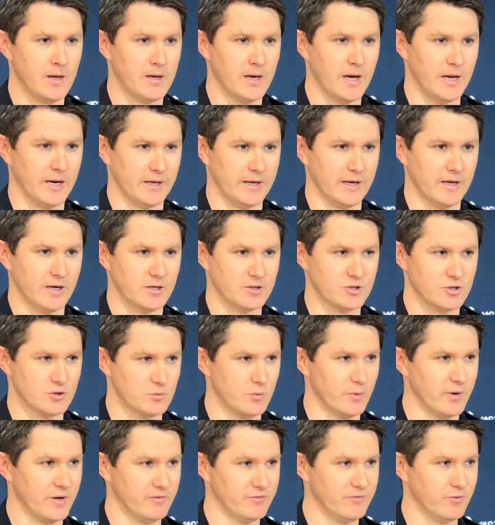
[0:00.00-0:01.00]
and again, it just
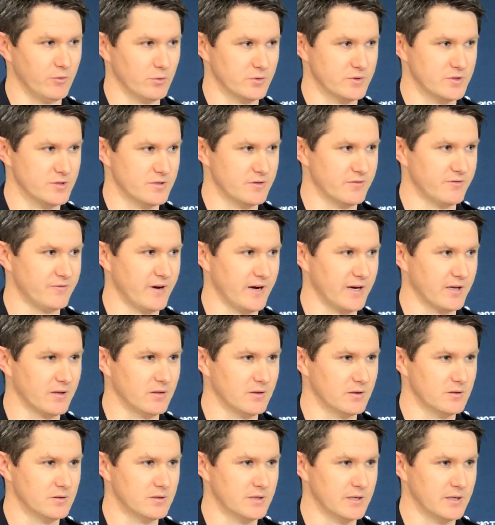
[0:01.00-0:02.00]
reinforces the fact
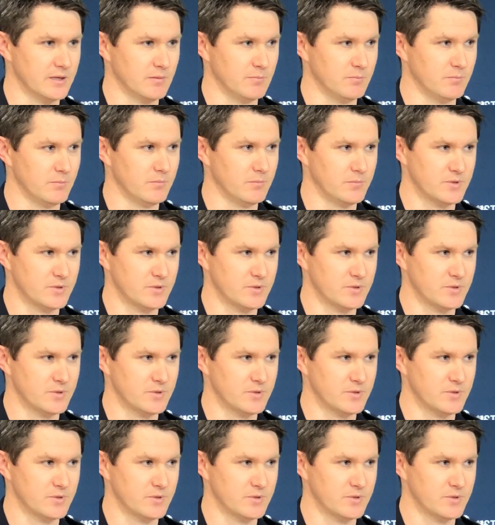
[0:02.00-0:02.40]
that